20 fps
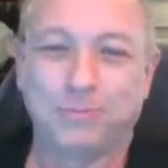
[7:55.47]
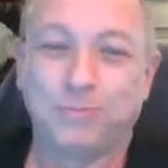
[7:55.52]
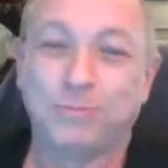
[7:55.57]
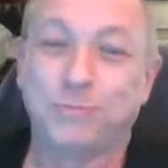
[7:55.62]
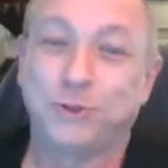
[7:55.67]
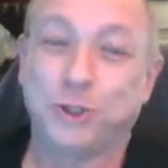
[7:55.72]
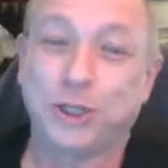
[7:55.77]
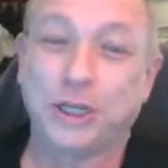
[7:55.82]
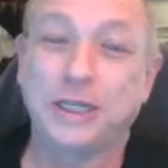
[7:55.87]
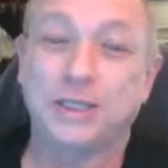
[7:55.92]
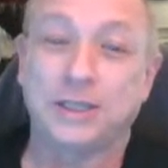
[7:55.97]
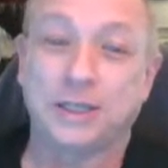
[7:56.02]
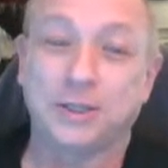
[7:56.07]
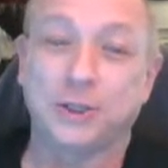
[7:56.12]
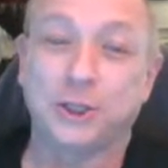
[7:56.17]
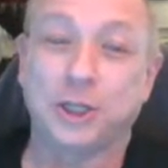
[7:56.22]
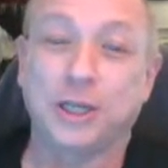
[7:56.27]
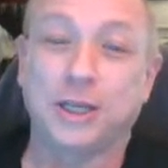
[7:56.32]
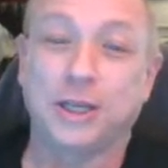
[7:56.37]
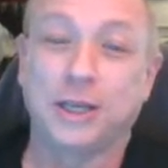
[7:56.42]
She's an
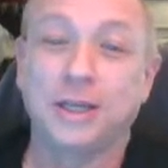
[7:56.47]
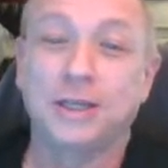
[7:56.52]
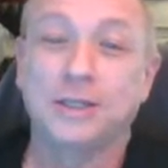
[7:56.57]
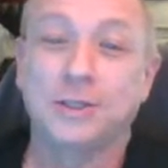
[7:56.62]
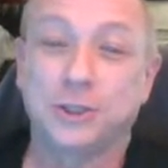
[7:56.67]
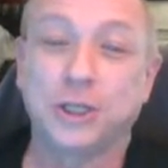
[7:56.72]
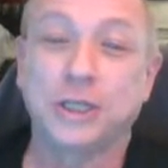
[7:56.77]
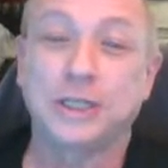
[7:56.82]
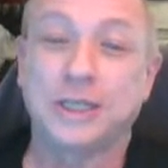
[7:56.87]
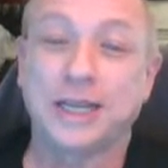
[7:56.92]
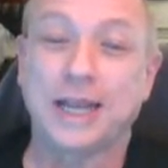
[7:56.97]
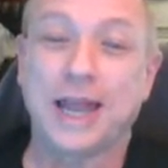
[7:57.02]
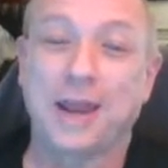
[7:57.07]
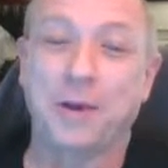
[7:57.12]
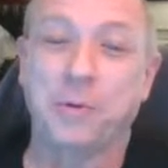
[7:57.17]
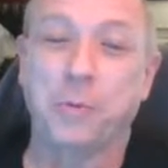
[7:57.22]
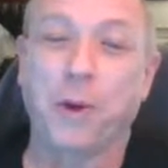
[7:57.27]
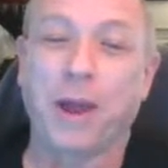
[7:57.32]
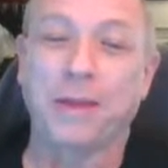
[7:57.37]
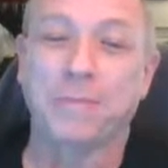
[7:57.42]

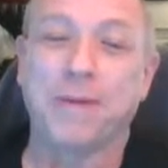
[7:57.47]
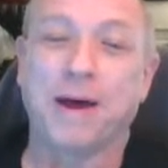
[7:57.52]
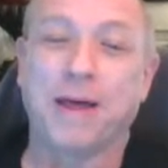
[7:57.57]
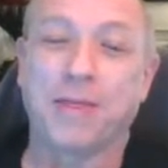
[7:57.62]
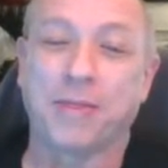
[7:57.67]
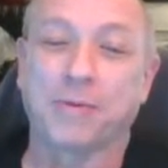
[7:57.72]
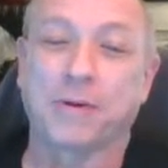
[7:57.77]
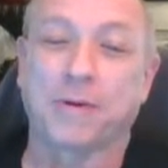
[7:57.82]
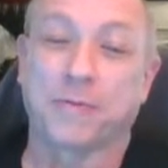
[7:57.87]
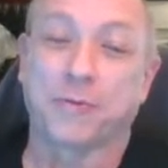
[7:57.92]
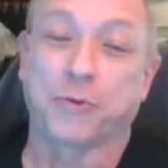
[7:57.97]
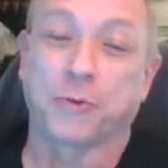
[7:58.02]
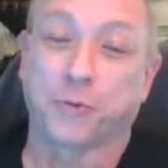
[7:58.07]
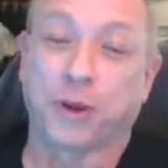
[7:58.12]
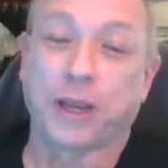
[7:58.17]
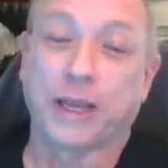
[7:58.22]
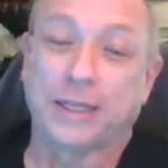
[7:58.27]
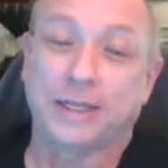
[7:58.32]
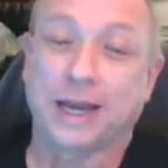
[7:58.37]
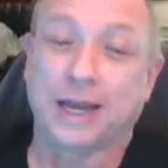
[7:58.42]
unwed mother of
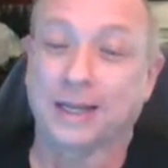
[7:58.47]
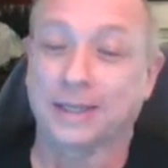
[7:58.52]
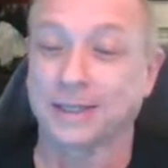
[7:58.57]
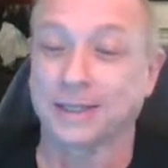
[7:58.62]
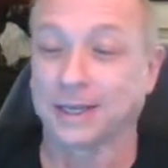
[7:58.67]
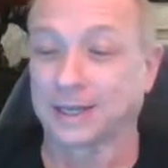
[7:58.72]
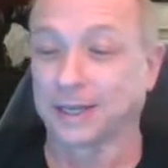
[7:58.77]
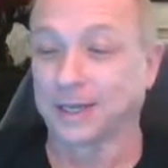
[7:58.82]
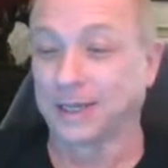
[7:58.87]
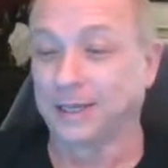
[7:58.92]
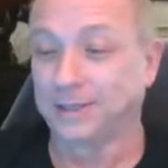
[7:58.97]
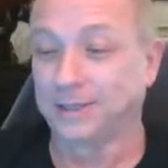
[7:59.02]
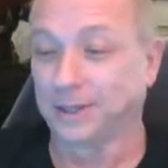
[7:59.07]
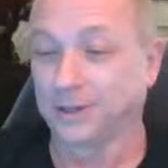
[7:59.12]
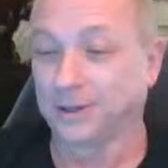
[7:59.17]
3, technically. So.